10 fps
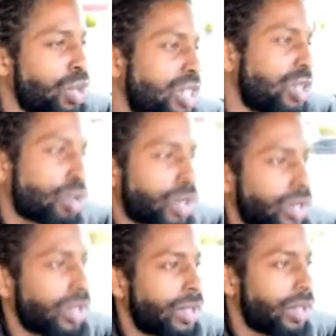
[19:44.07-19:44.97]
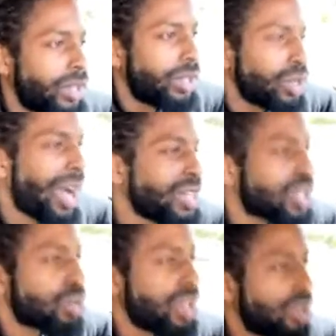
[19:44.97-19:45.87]
So think of it as a screen door.
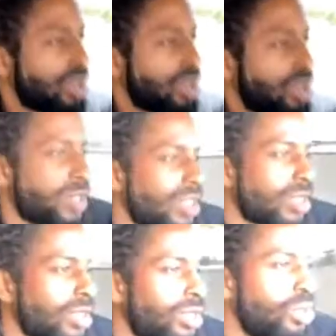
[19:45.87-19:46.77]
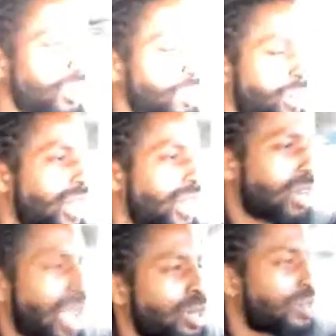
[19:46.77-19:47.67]
You know how screen doors
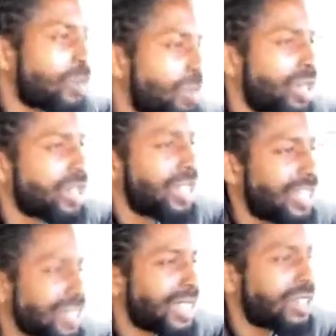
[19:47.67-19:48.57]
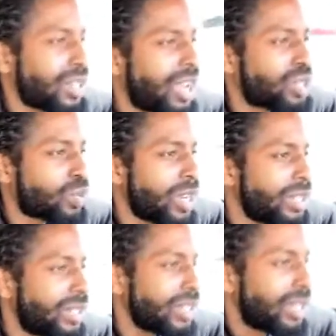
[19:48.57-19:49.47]
protect your house from bugs getting
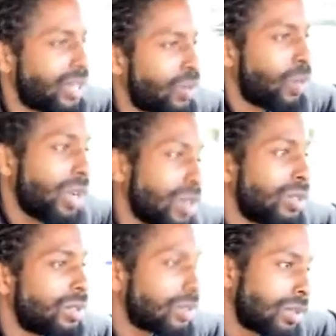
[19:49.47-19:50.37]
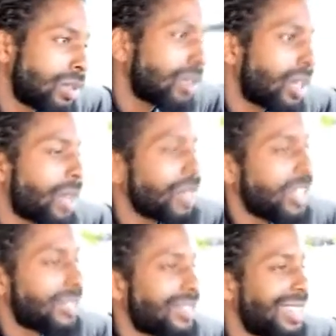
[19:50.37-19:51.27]
inside your house, right? Well,
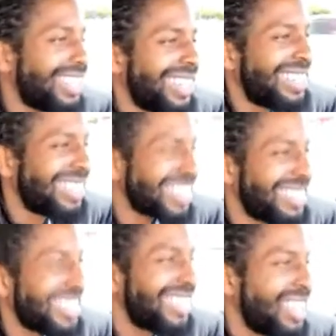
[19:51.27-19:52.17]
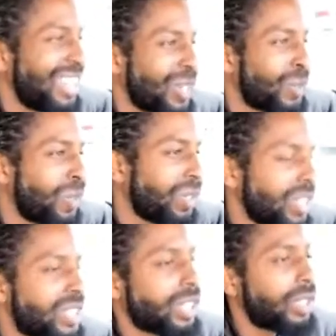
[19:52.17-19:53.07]
I mean,
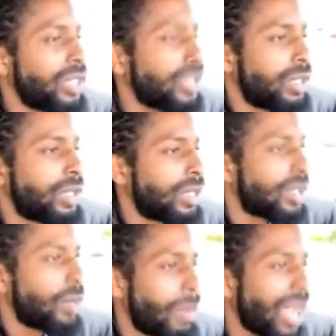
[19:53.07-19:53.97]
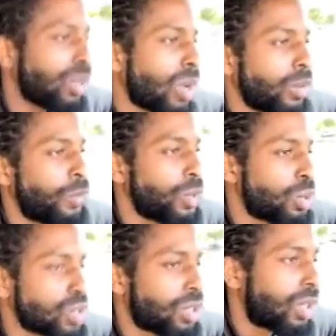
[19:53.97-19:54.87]
realistically, the micron
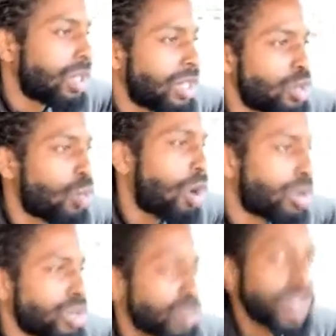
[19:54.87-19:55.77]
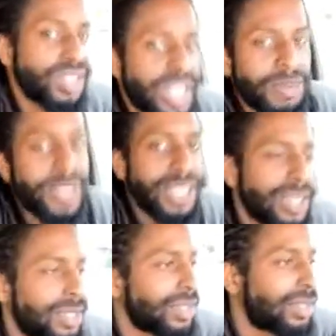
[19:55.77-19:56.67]
filters in your water are doing the same thing.